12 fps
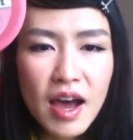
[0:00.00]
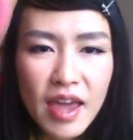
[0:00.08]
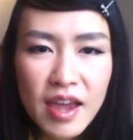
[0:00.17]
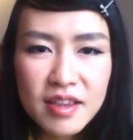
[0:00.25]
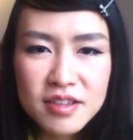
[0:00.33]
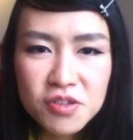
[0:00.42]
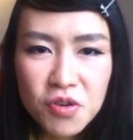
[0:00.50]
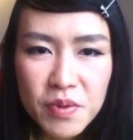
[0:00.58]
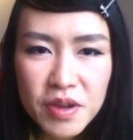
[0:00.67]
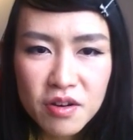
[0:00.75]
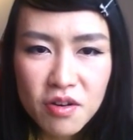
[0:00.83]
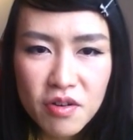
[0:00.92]
Again, the
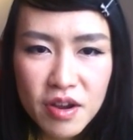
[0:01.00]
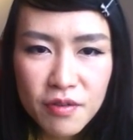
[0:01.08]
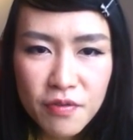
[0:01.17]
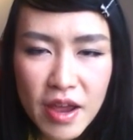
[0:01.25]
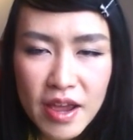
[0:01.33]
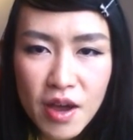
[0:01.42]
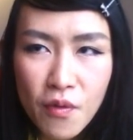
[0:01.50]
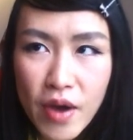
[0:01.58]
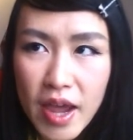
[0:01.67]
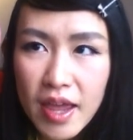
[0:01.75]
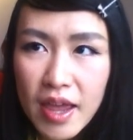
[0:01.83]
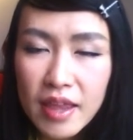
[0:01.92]
soap and glory flake
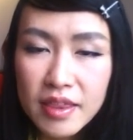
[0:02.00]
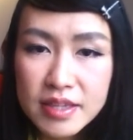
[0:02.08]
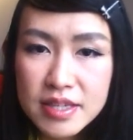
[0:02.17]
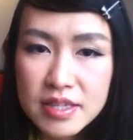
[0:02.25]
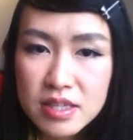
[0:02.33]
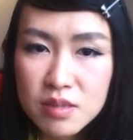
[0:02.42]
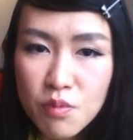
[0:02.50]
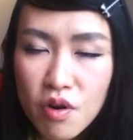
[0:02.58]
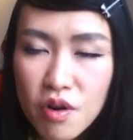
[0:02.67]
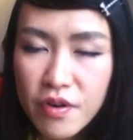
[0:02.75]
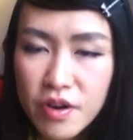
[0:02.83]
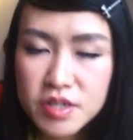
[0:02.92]
away, and this is a
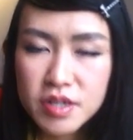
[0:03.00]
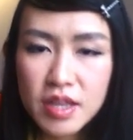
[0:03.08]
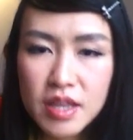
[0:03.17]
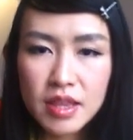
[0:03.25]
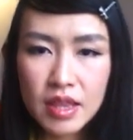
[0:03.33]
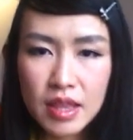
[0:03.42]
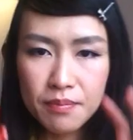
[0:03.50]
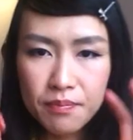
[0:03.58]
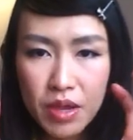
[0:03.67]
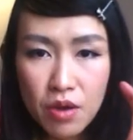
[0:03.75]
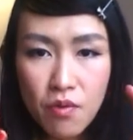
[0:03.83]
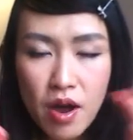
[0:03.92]
smaller version, and the
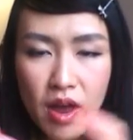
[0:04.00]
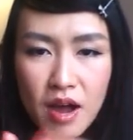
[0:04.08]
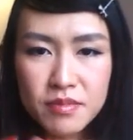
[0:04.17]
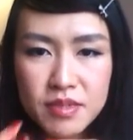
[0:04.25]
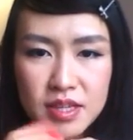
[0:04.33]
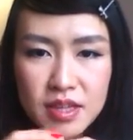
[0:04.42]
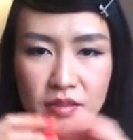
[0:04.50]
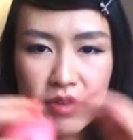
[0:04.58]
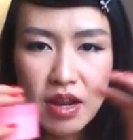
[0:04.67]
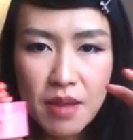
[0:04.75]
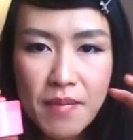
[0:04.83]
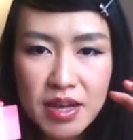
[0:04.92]
big one comes in a
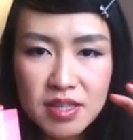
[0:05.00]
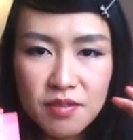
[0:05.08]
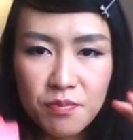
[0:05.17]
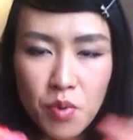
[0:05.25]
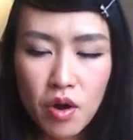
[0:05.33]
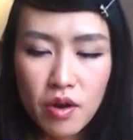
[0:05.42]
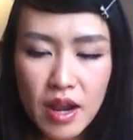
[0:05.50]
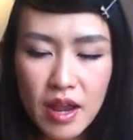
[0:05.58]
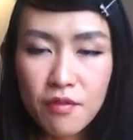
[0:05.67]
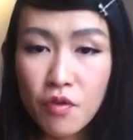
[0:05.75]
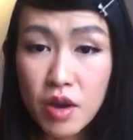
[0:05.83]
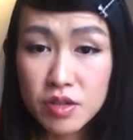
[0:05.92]
really massive pot,
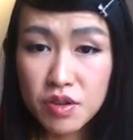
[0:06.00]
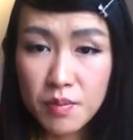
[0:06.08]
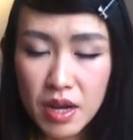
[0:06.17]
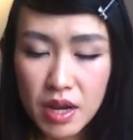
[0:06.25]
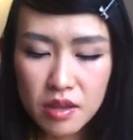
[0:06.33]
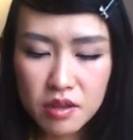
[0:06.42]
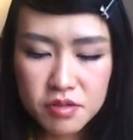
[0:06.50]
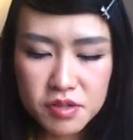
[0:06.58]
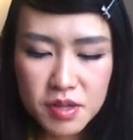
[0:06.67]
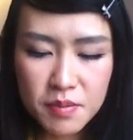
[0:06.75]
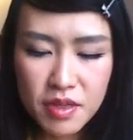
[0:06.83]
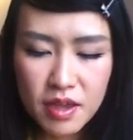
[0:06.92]
like 400 milliliters
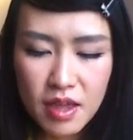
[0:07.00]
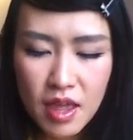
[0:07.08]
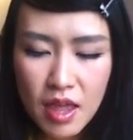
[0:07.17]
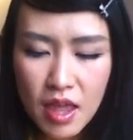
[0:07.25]
or something.